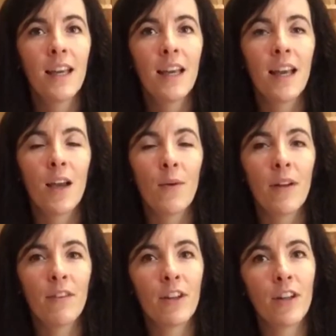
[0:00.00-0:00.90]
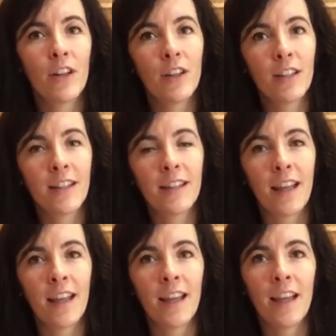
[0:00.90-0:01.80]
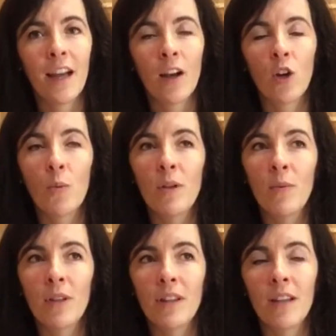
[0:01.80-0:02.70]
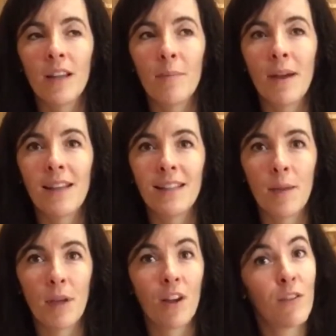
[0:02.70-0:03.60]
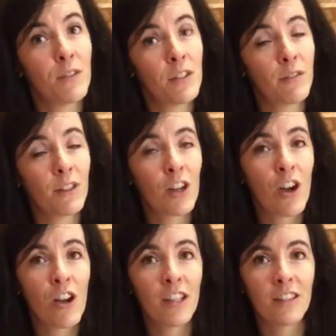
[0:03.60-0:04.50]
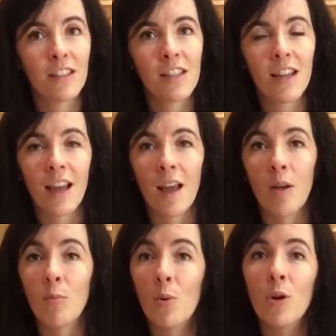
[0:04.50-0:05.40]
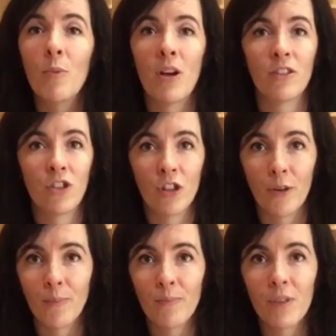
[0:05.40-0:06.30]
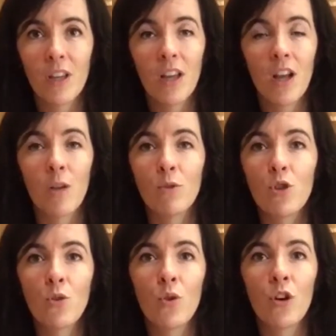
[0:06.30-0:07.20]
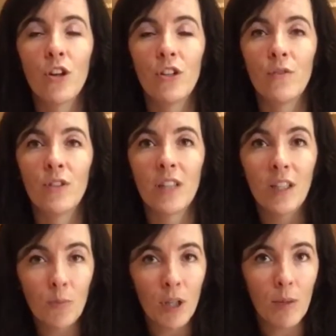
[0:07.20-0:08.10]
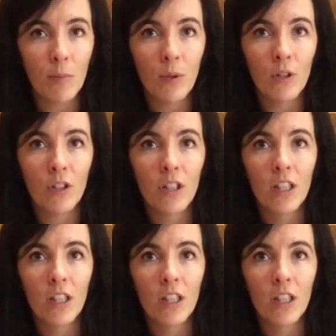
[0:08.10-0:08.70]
However, they are coming with a pandemic of a different kind, poor posture. I'm sure you've seen people,